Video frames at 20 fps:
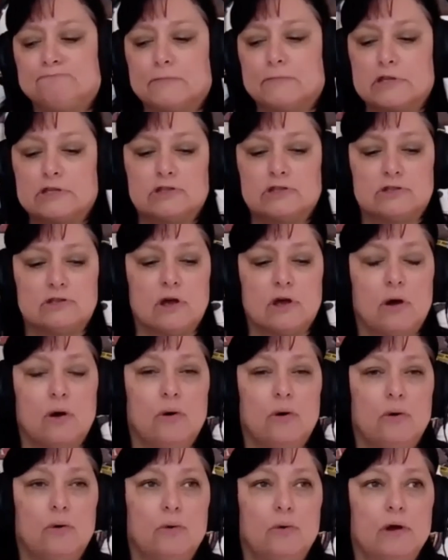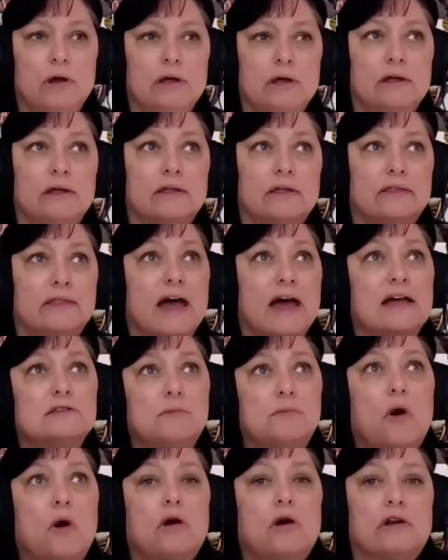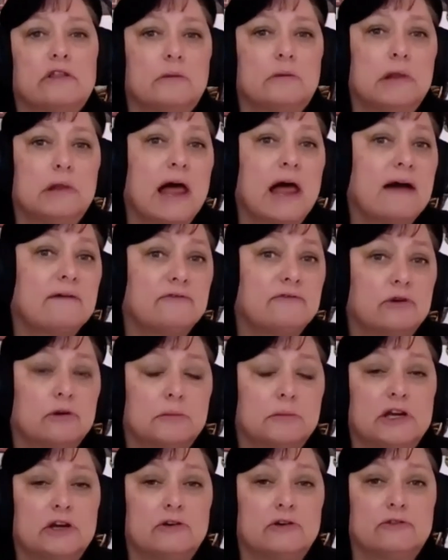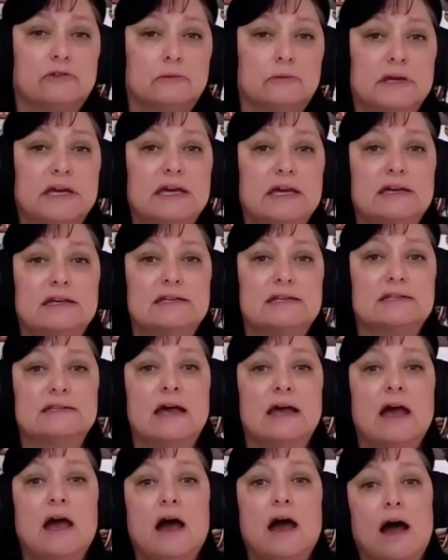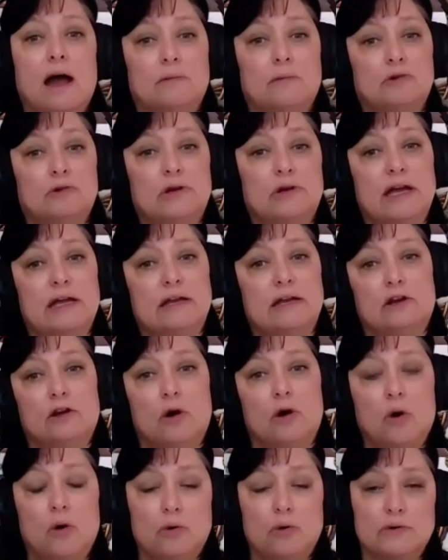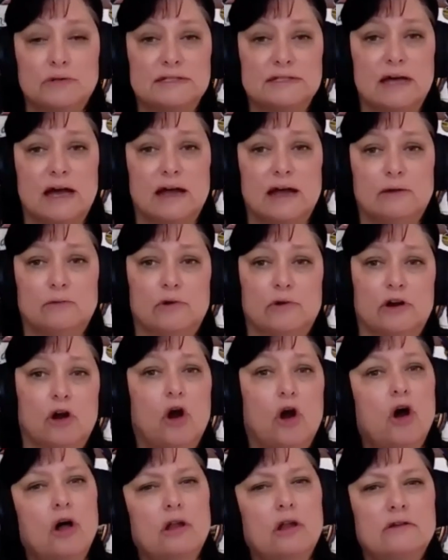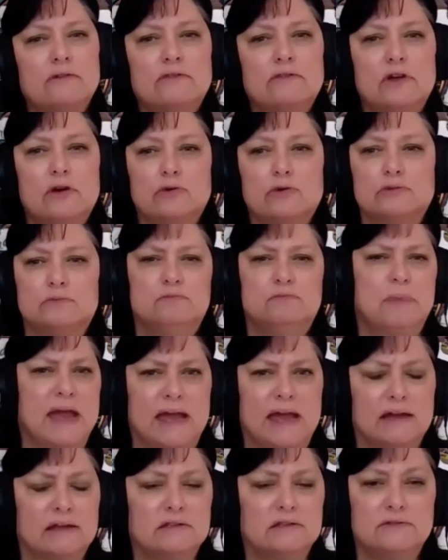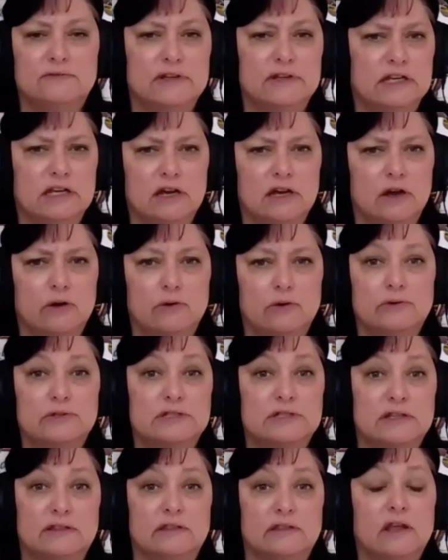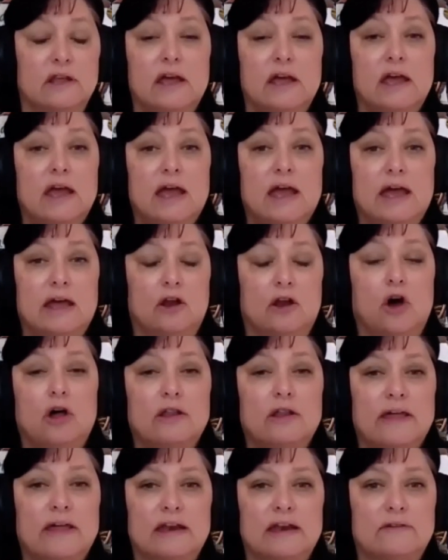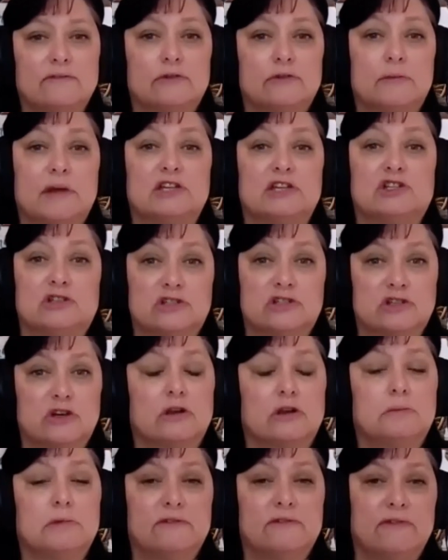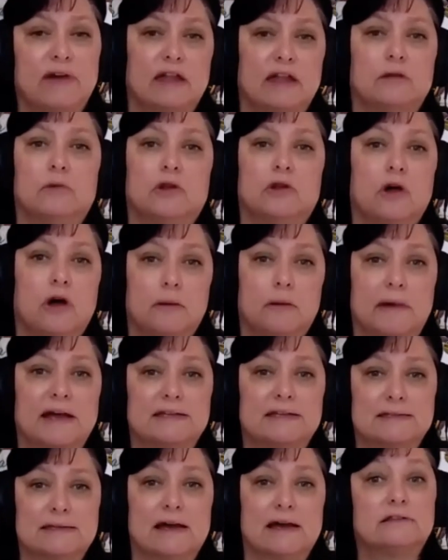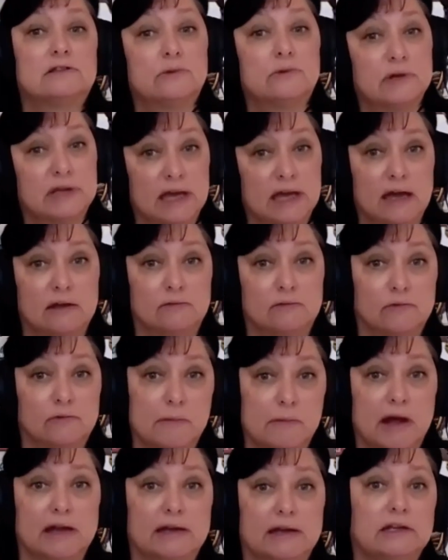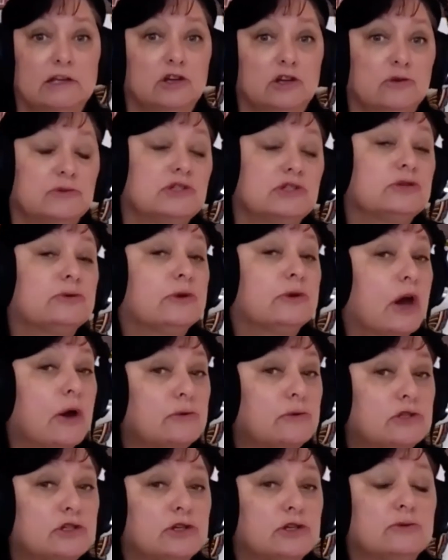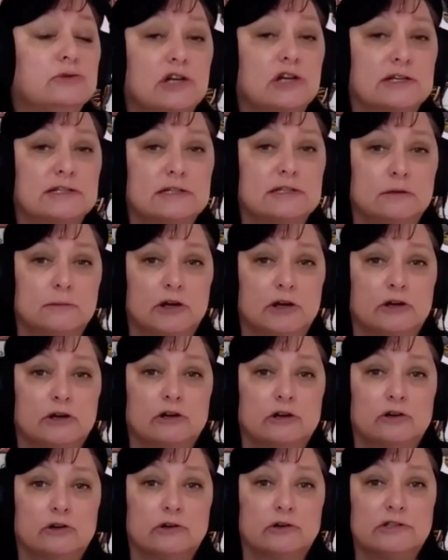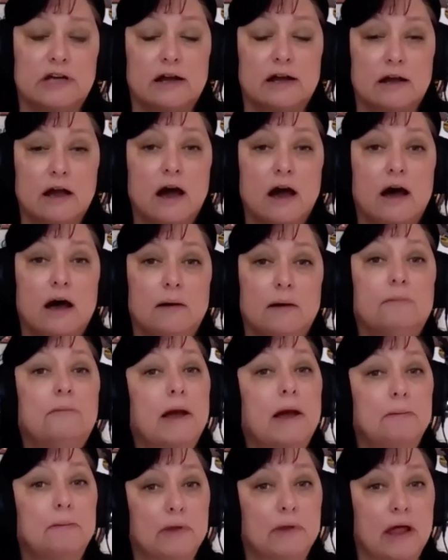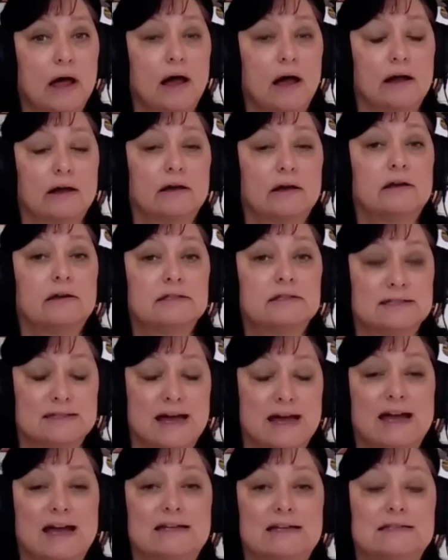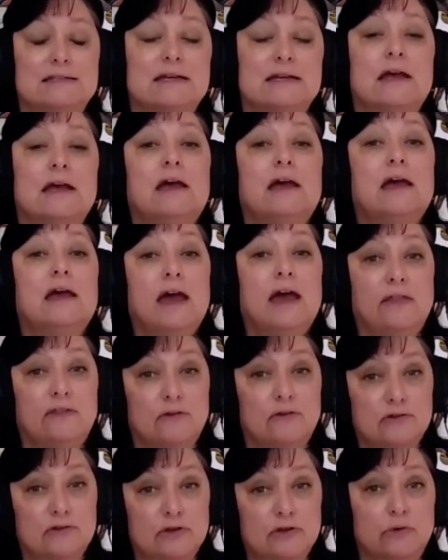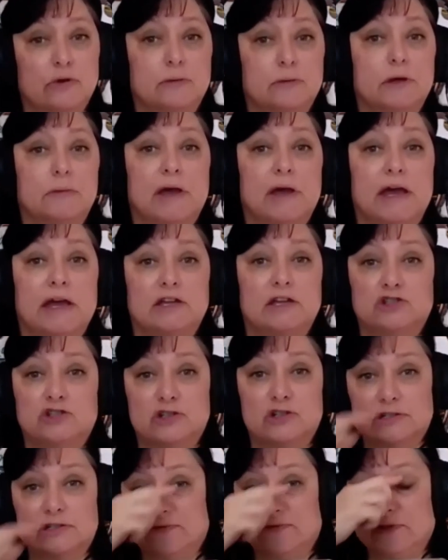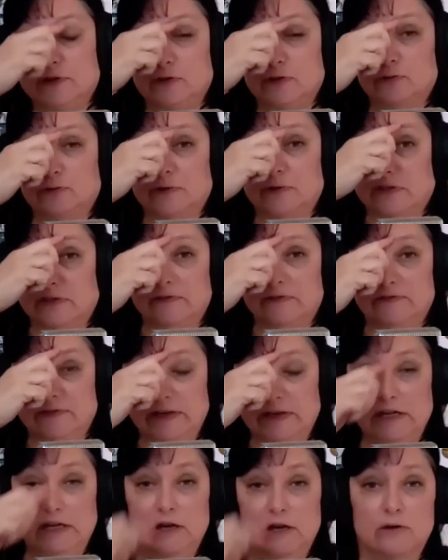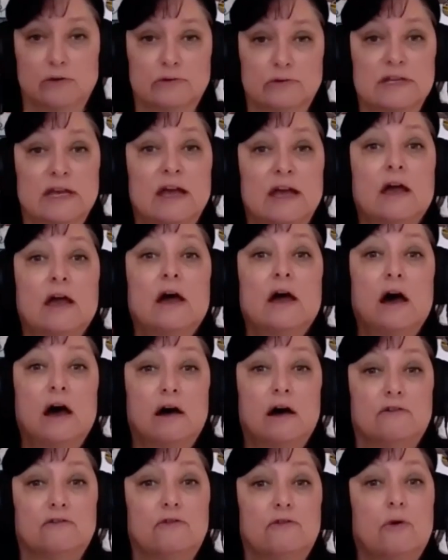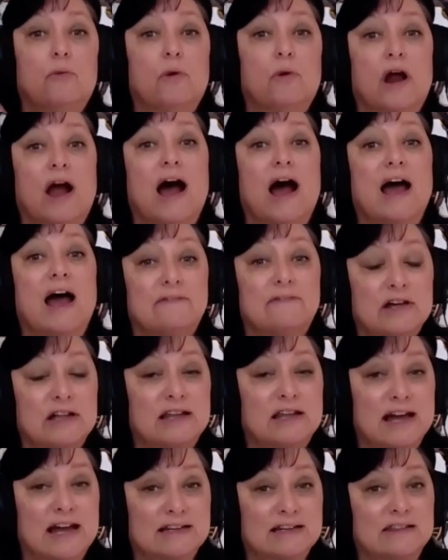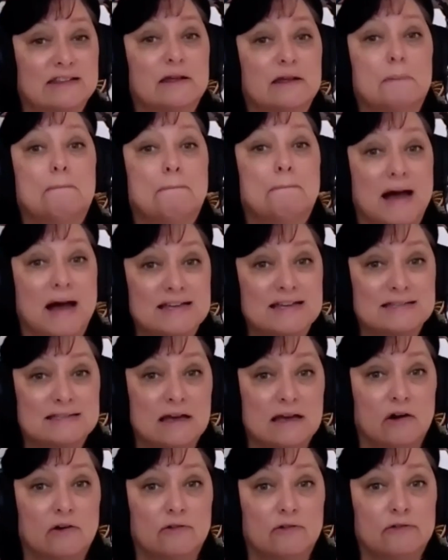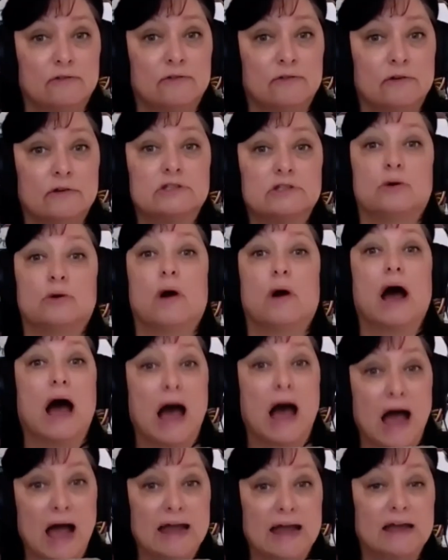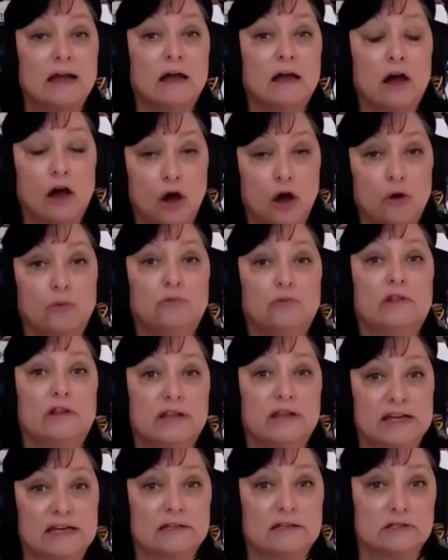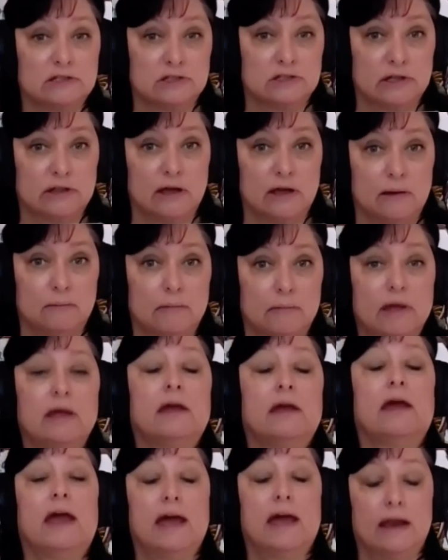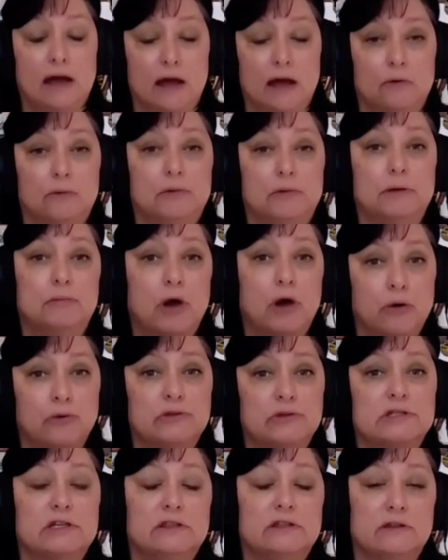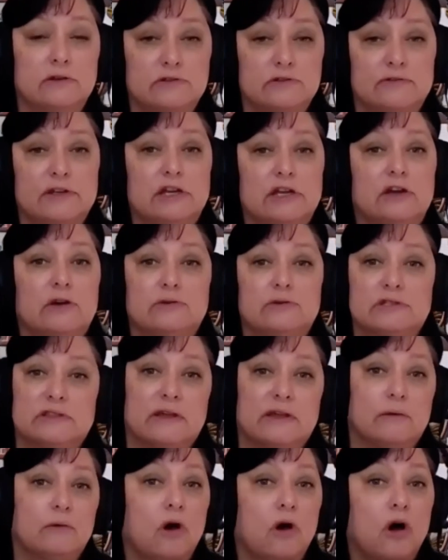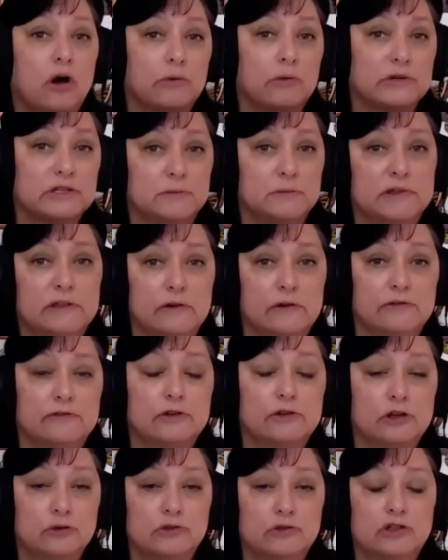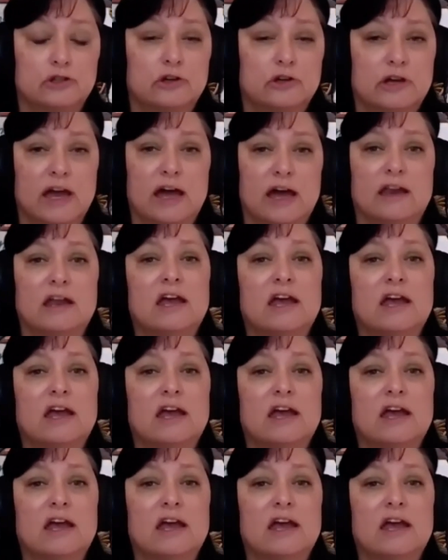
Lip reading: So that's part of the platform here for me is I'm creating a whole site where all of those banned videos and all of that information is going to be available on my site. So again, reminding you to go to justinAmericanGirl.com, my blog site, and there is going to be a page just filled with the videos of where I've collected them myself. So I own the links to them, and I will be posting those videos, and they will always be there for you to look at.